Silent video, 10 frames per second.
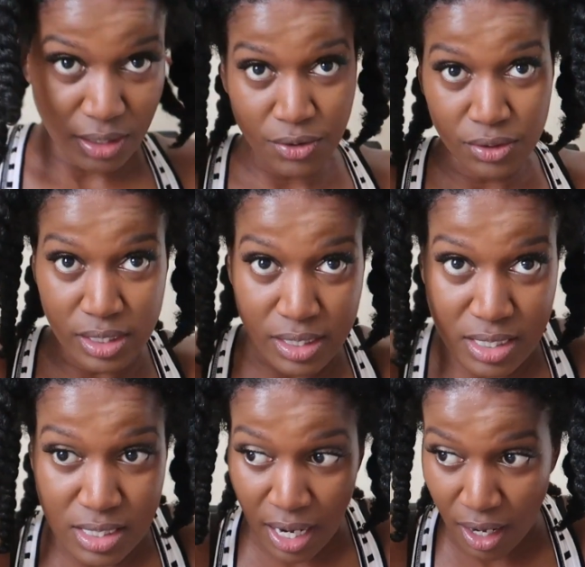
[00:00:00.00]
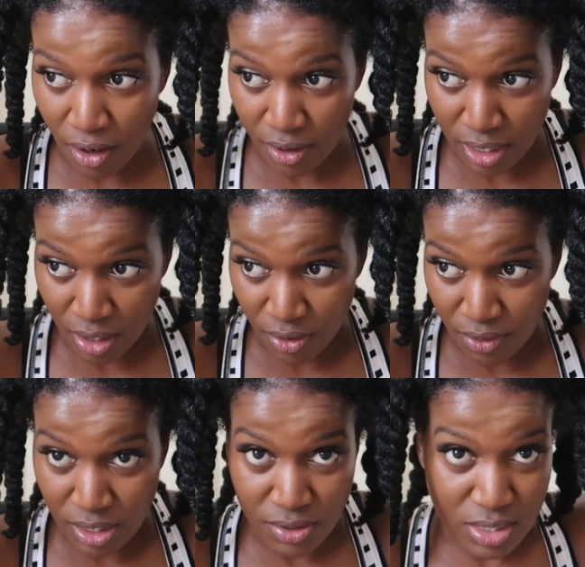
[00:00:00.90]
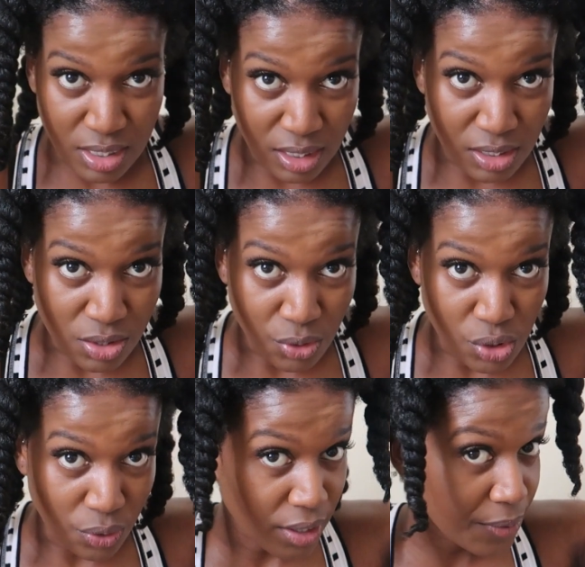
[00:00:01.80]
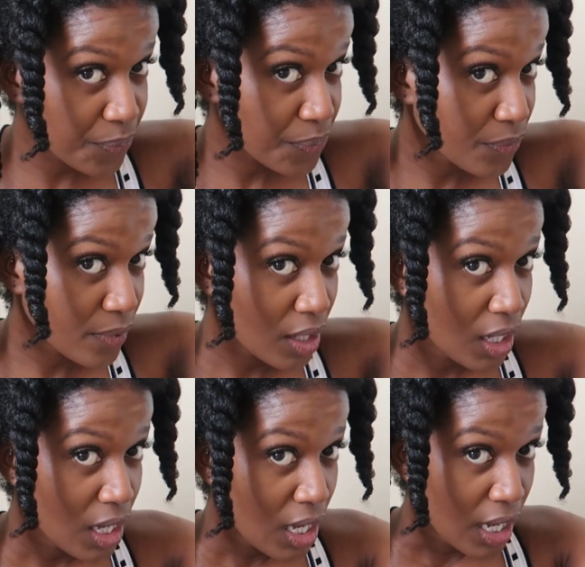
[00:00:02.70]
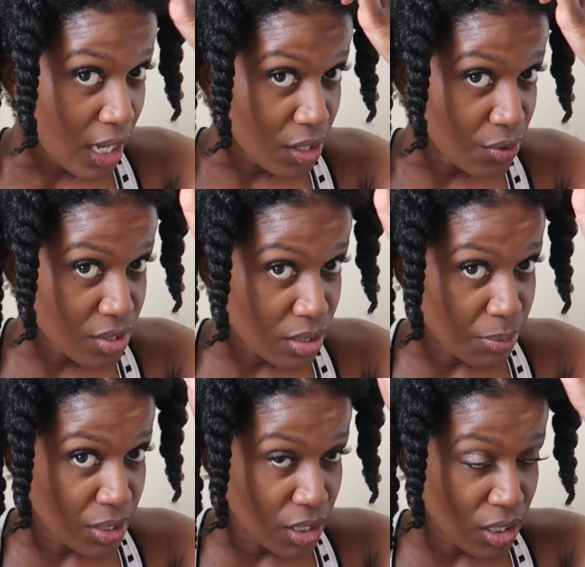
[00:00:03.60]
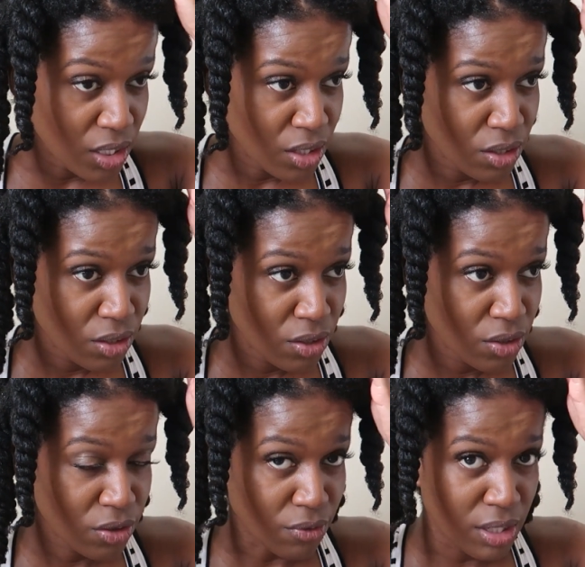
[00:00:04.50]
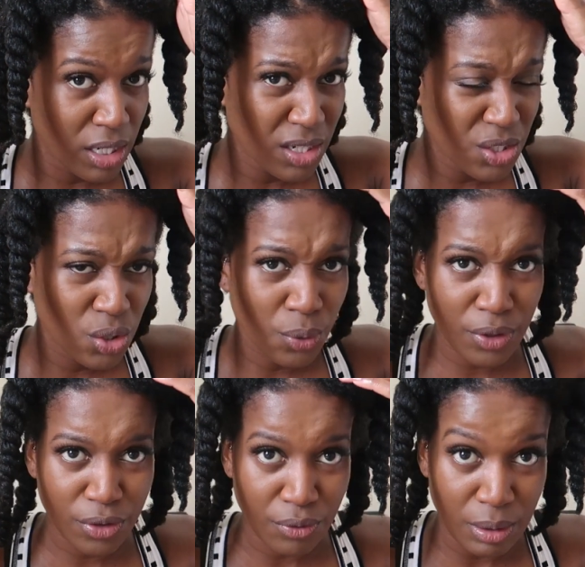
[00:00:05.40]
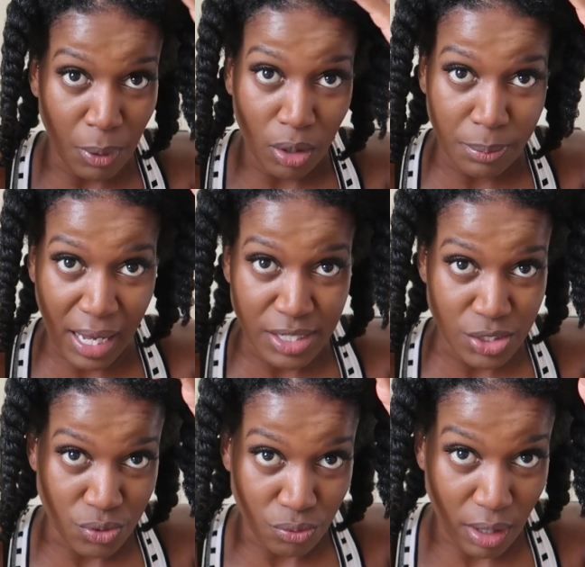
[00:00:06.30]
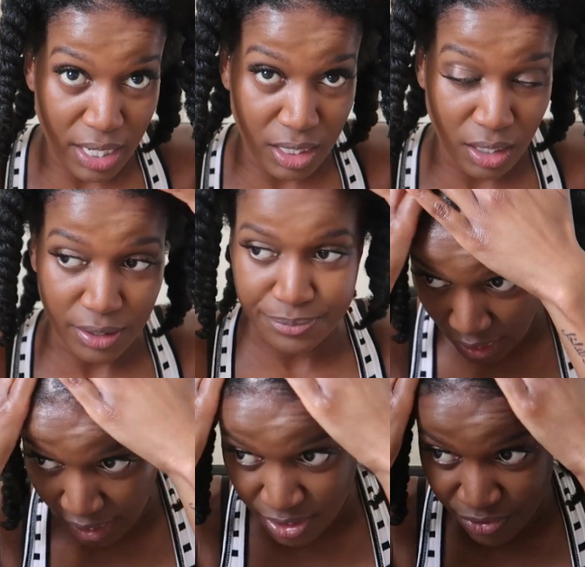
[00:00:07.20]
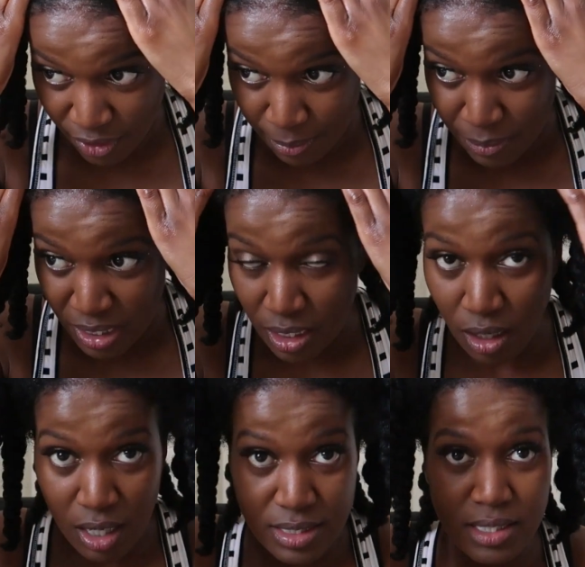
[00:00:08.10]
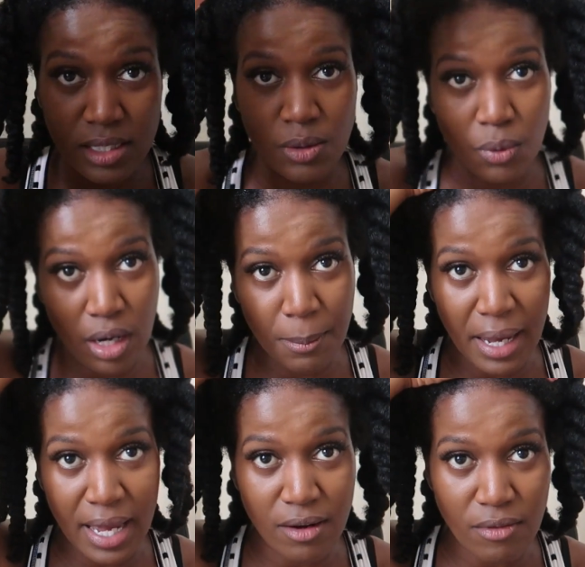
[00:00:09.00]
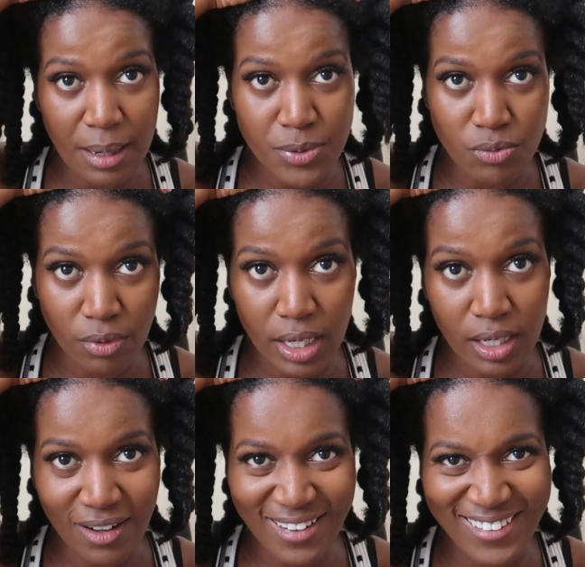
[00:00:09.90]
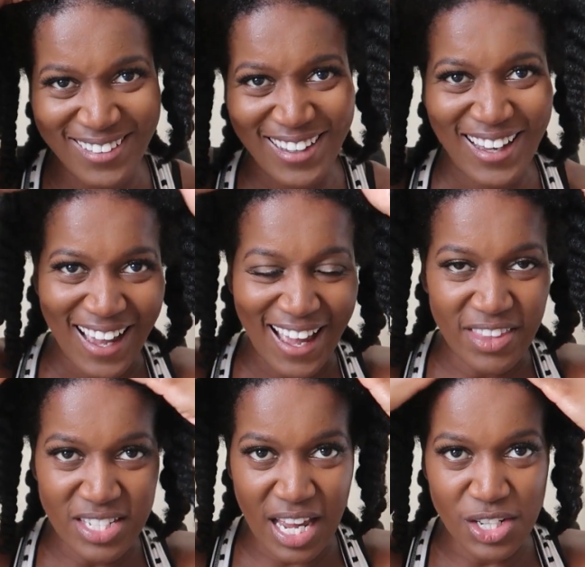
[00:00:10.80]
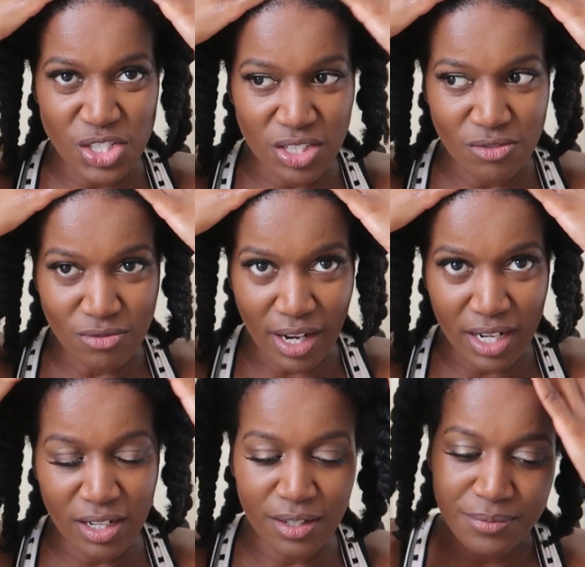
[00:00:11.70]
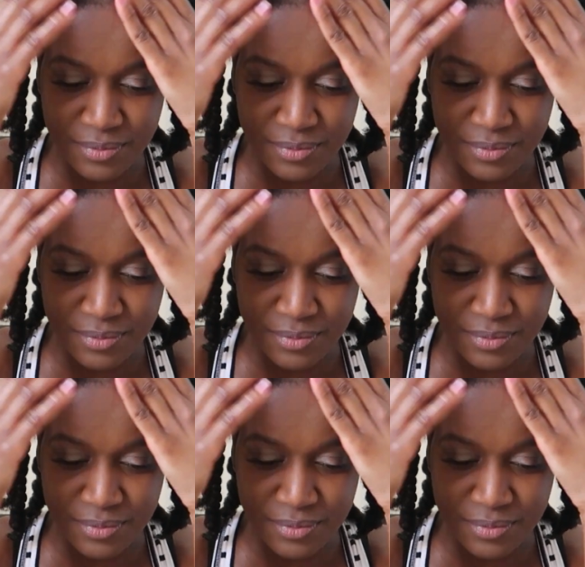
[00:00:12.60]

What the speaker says: literally this hair here that you see that's so short. It used to be 2 or 3 bald patches right here. That's from me constantly wearing my head wraps right here. And the tension right here.